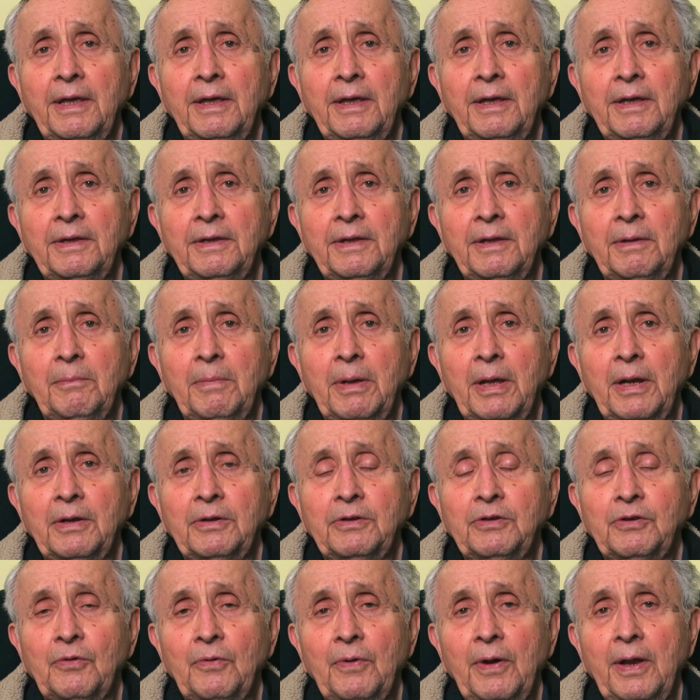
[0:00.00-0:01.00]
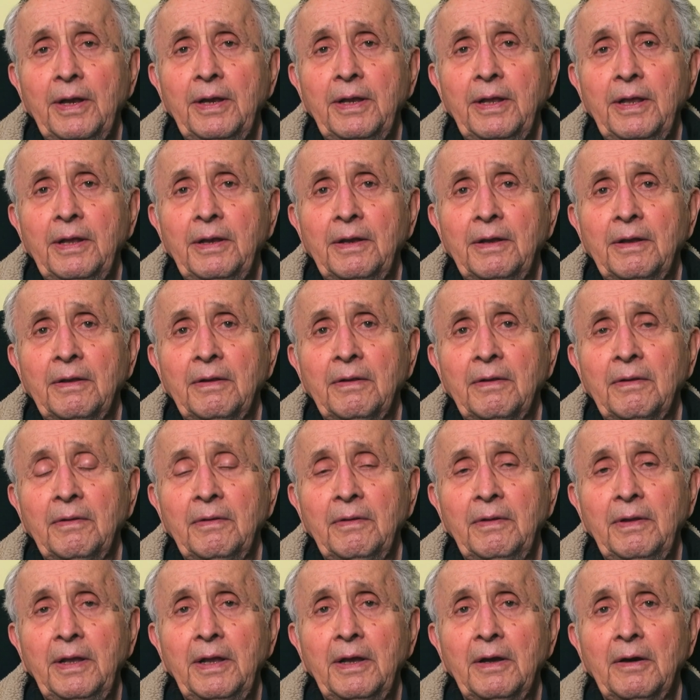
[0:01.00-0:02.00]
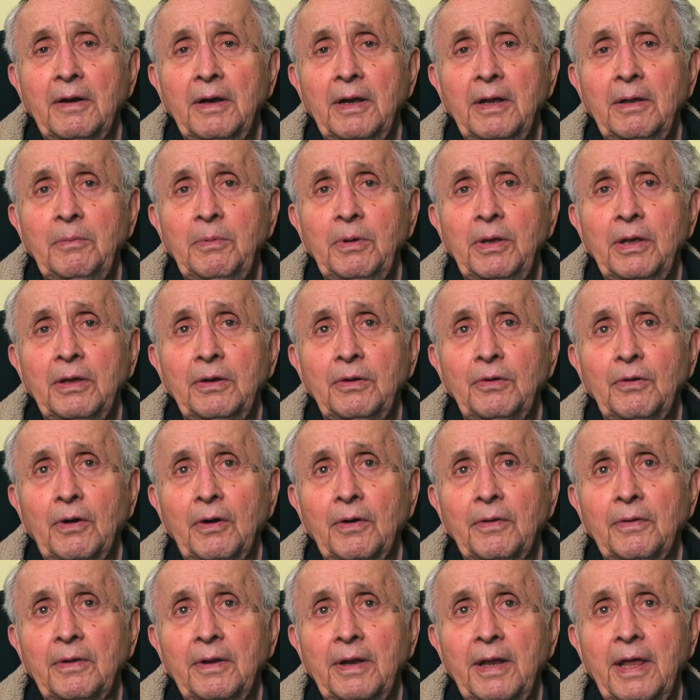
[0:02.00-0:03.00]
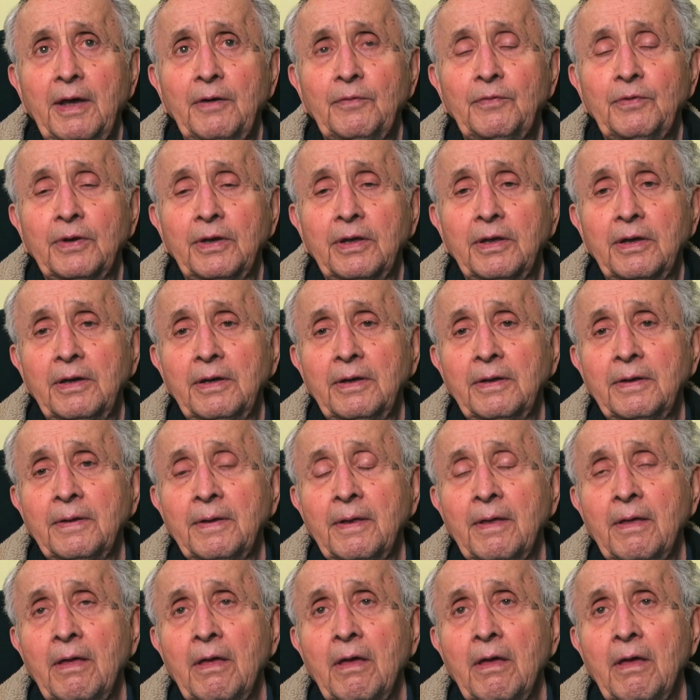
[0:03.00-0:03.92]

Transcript: in the Mediterranean near Libya, Northern Africa,